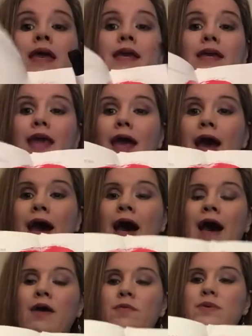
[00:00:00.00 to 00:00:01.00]
Yeah,
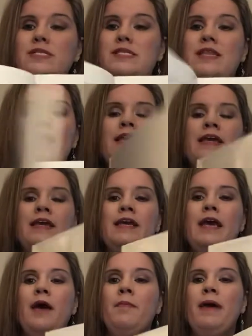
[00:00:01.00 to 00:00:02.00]
I was
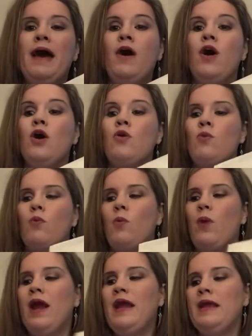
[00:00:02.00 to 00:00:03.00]
thinking about a
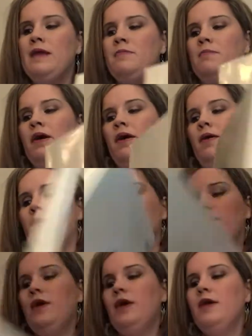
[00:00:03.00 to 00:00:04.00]

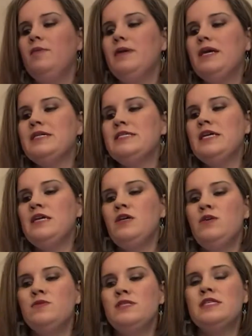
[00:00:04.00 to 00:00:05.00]
rainbow because it
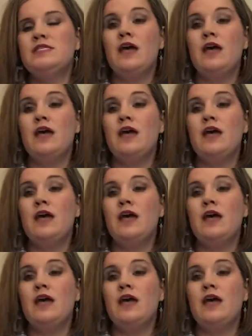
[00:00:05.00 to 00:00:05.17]
uses